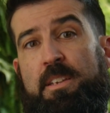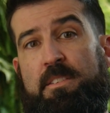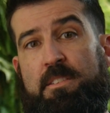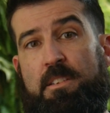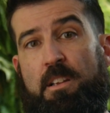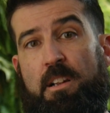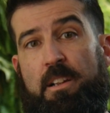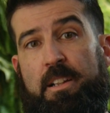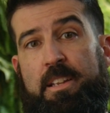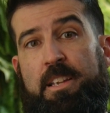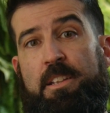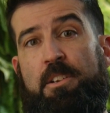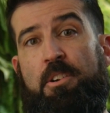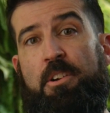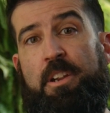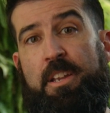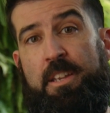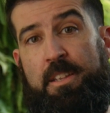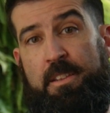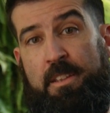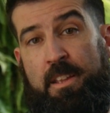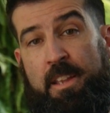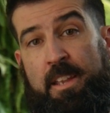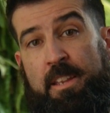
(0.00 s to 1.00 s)
is a leader
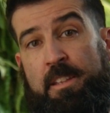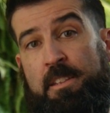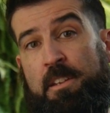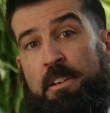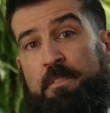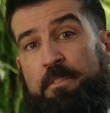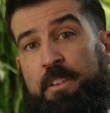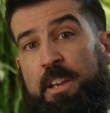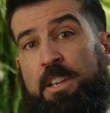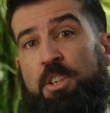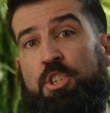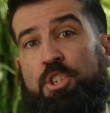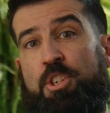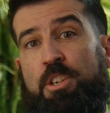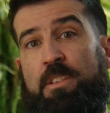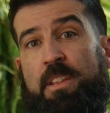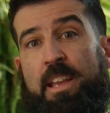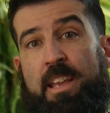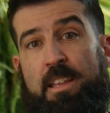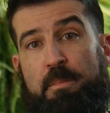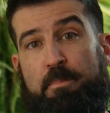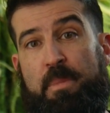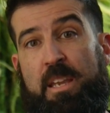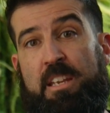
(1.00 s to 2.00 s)
in
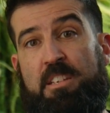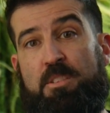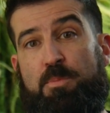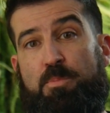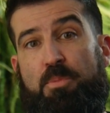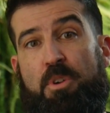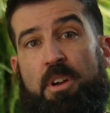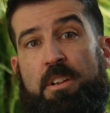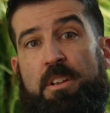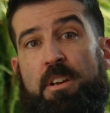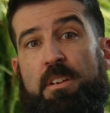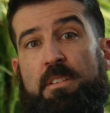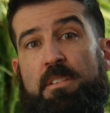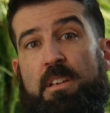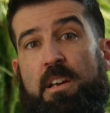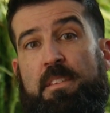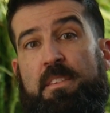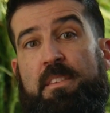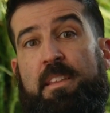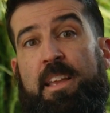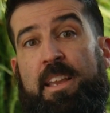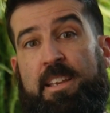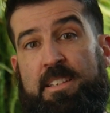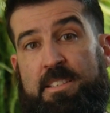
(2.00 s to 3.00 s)
innovation and makes products that